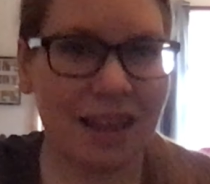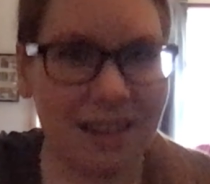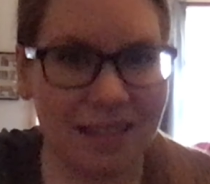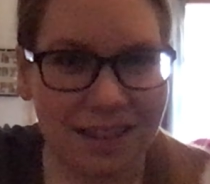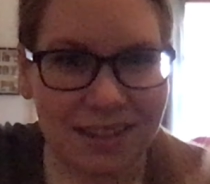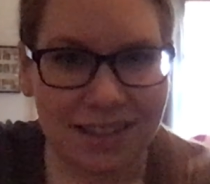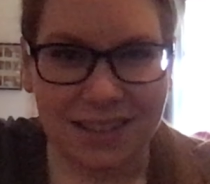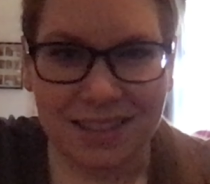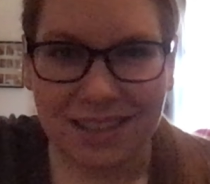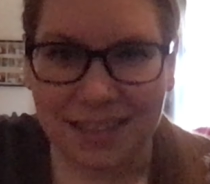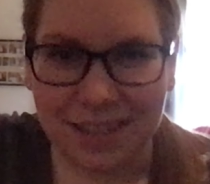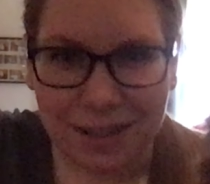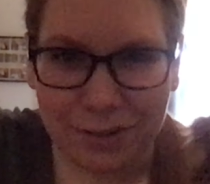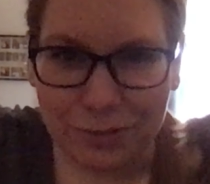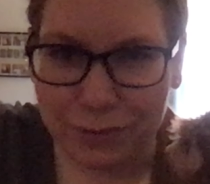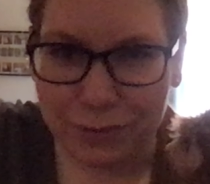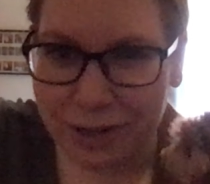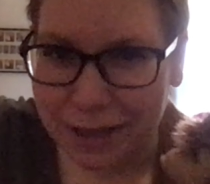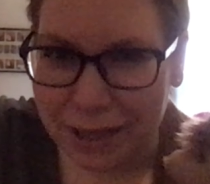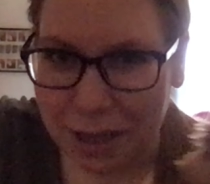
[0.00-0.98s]
This isn't
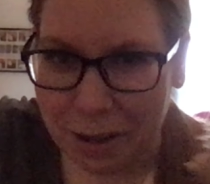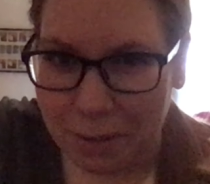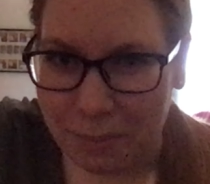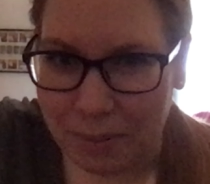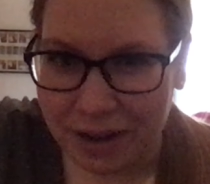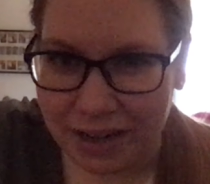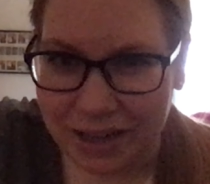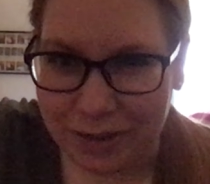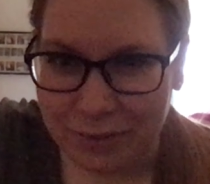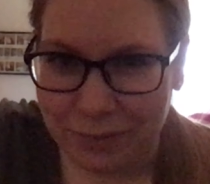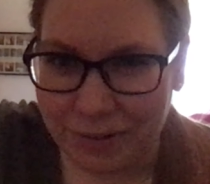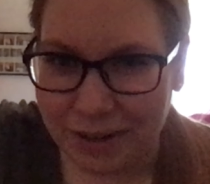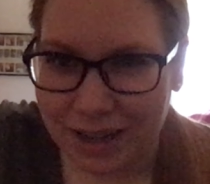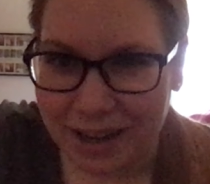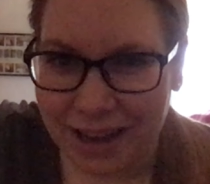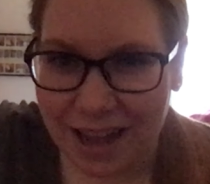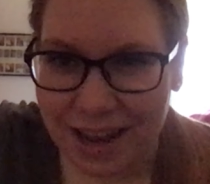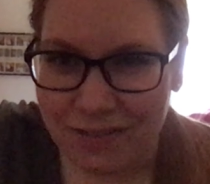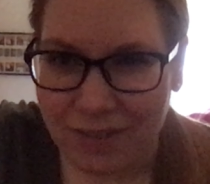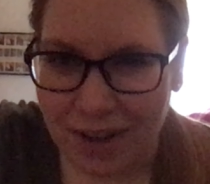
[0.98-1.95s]
really a bunny. What
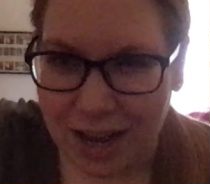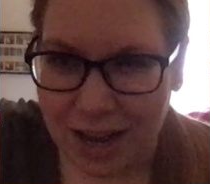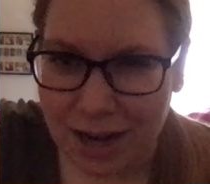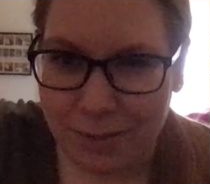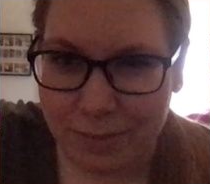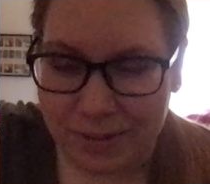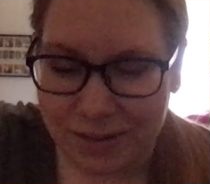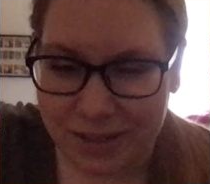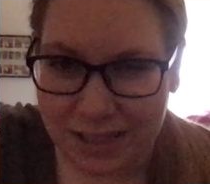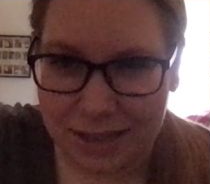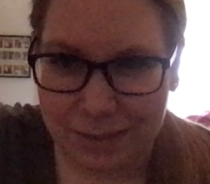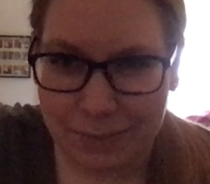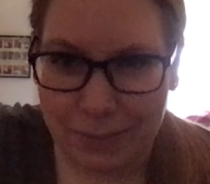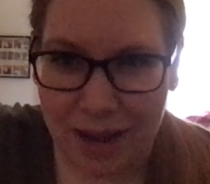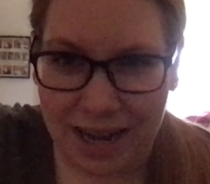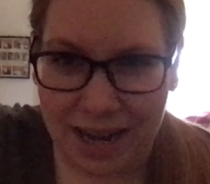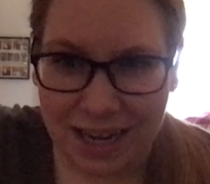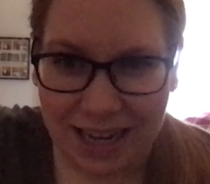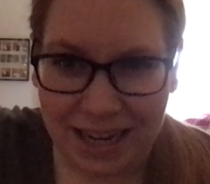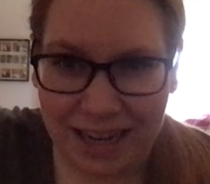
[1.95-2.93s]
kind of animal is
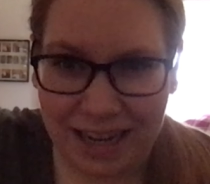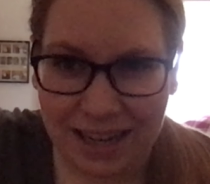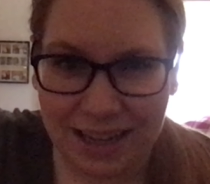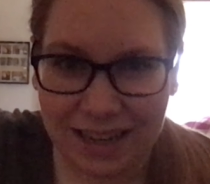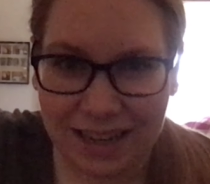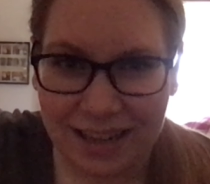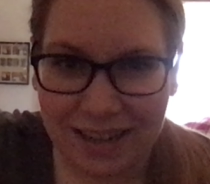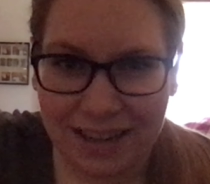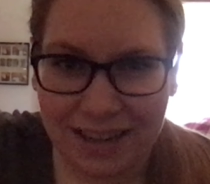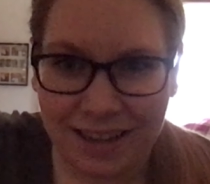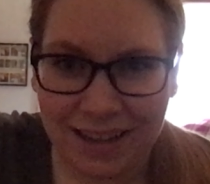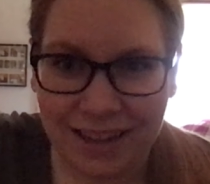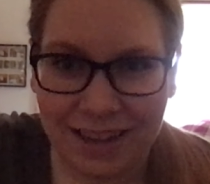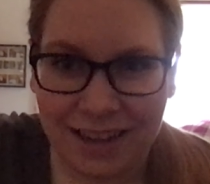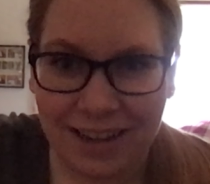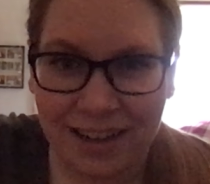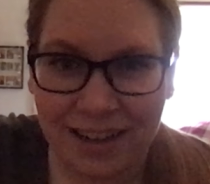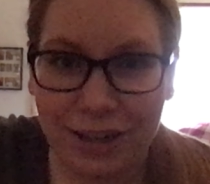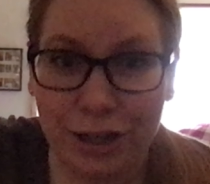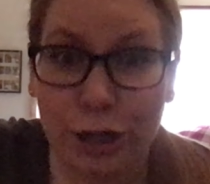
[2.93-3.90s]
Penny?
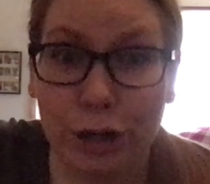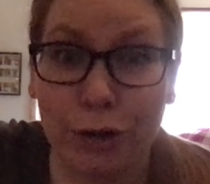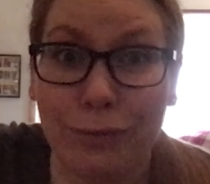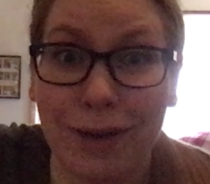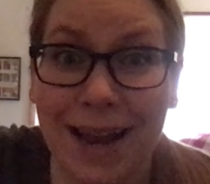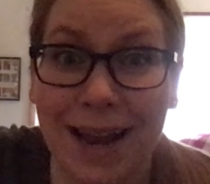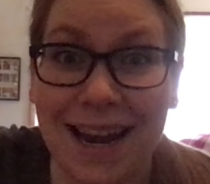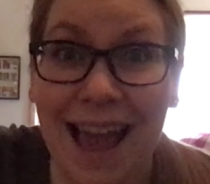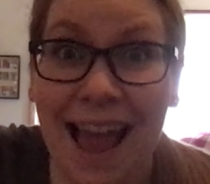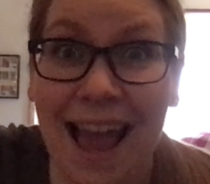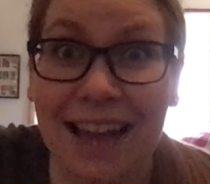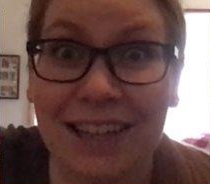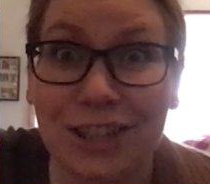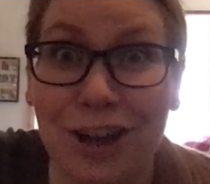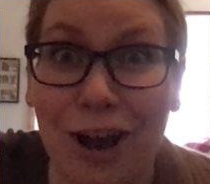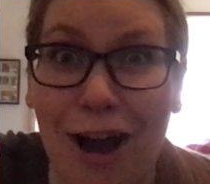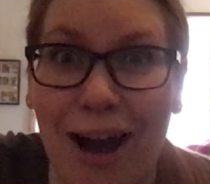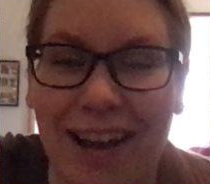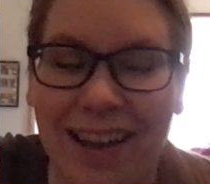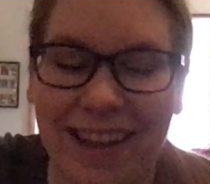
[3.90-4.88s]
You're right, a
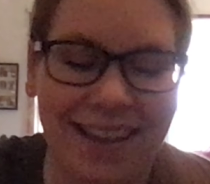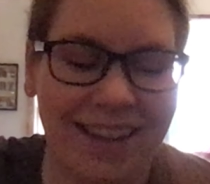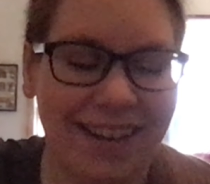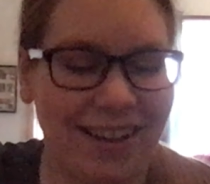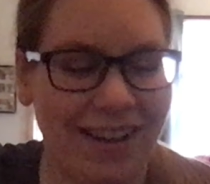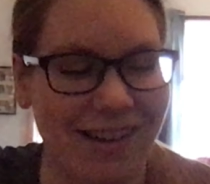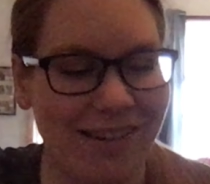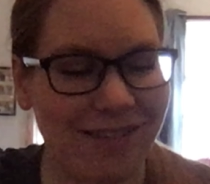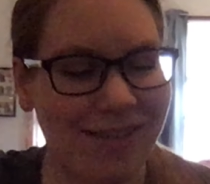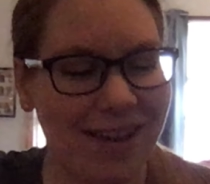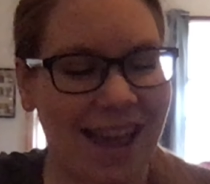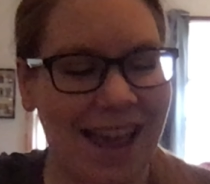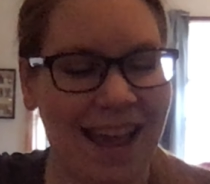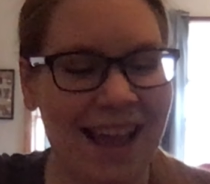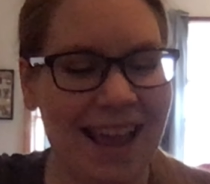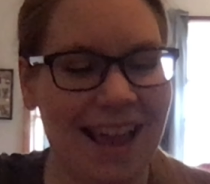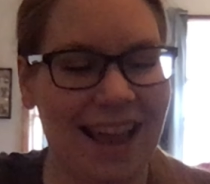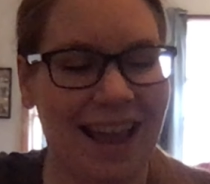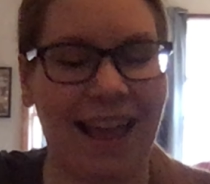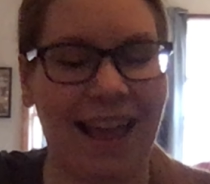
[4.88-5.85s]
hedgehog.
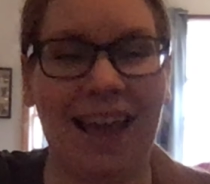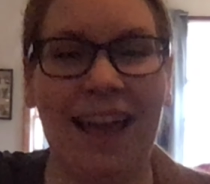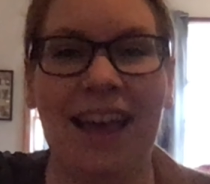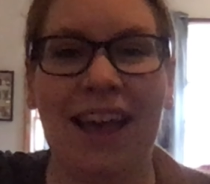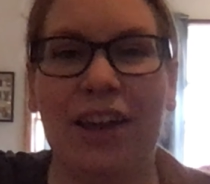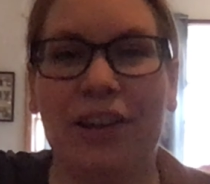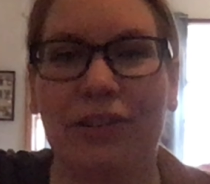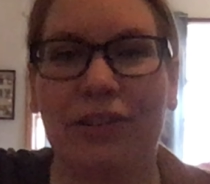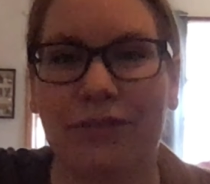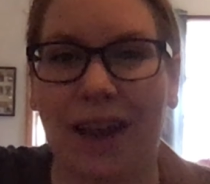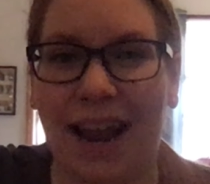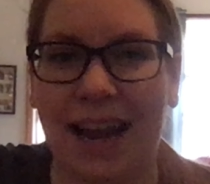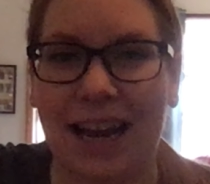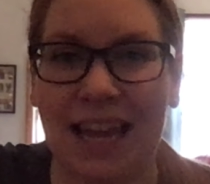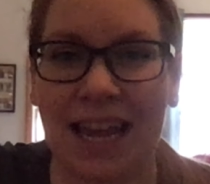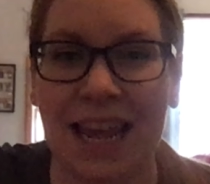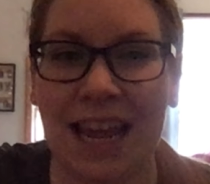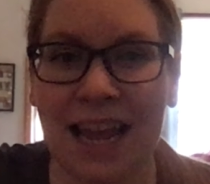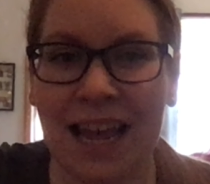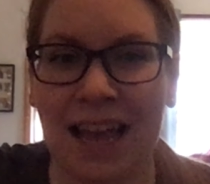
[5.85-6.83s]
Okay.
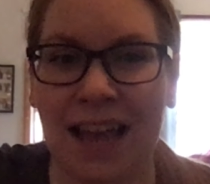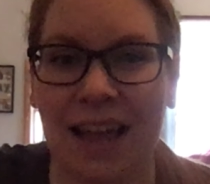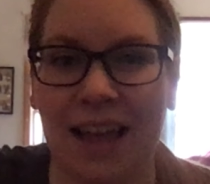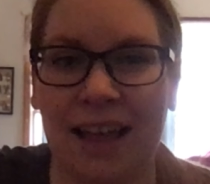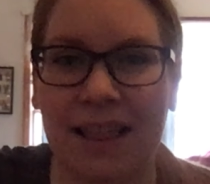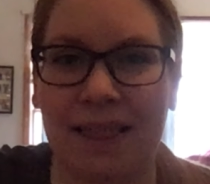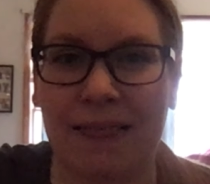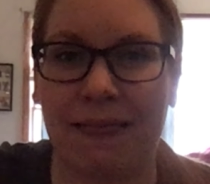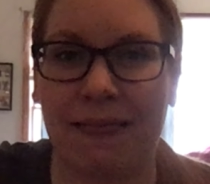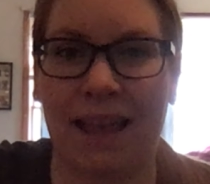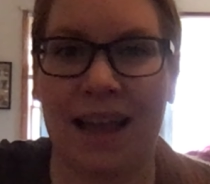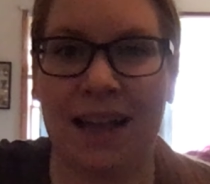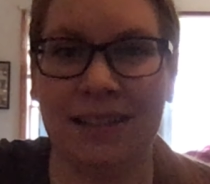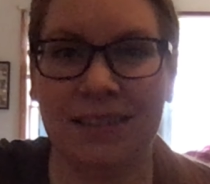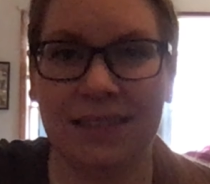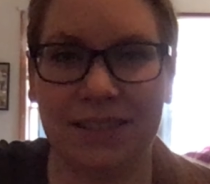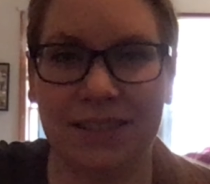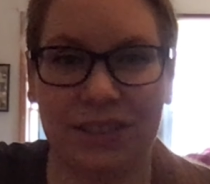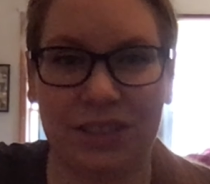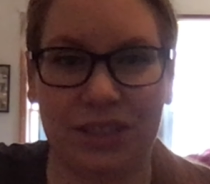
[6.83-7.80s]
Ready?
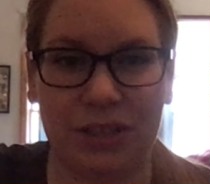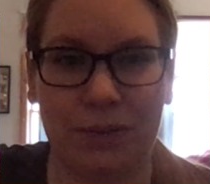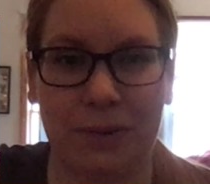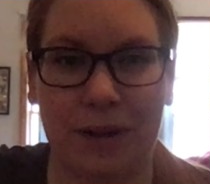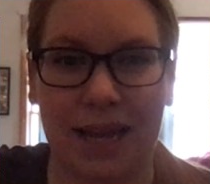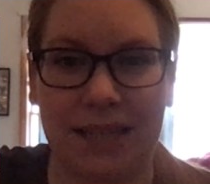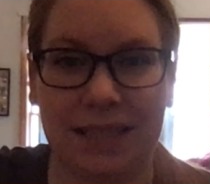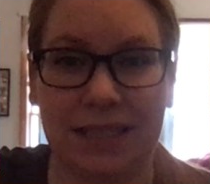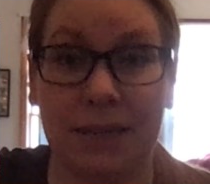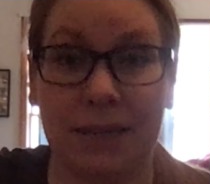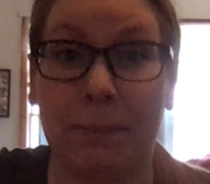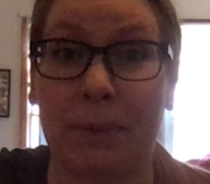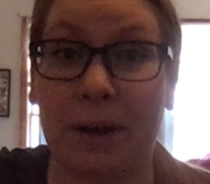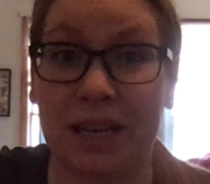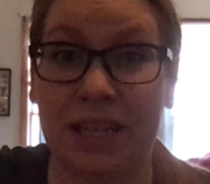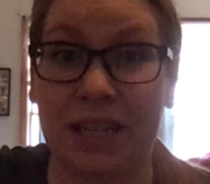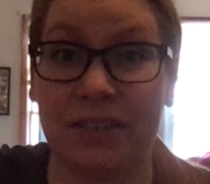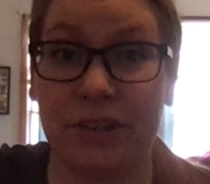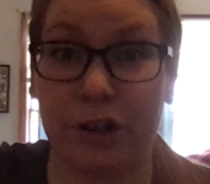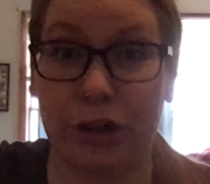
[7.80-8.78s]
Let's do it.
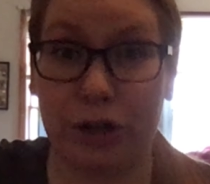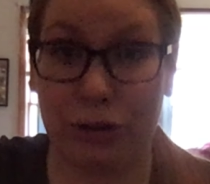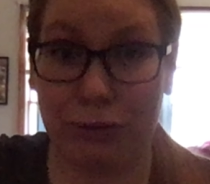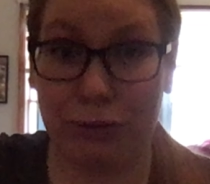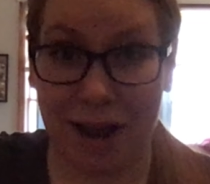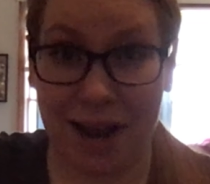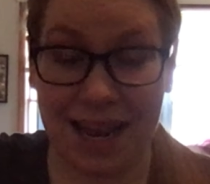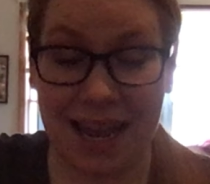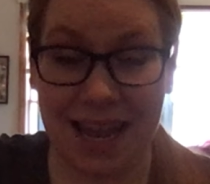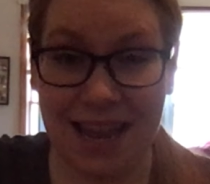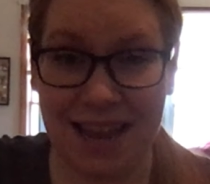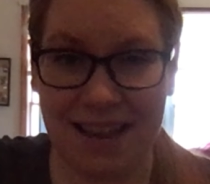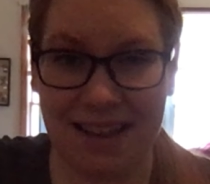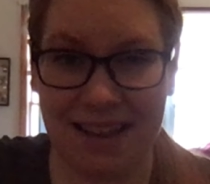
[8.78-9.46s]
Bunnies, are you ready?